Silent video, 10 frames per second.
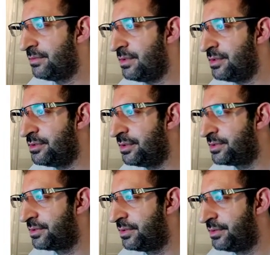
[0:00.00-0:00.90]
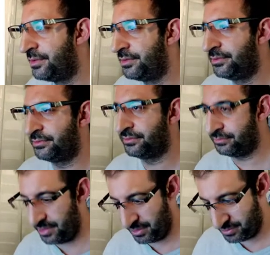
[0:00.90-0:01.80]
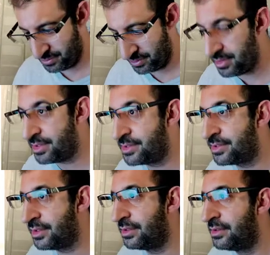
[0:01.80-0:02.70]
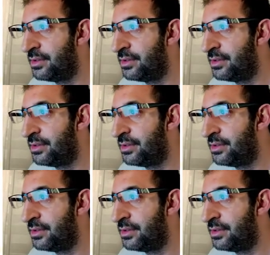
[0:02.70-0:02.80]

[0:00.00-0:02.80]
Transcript: I will just make all this.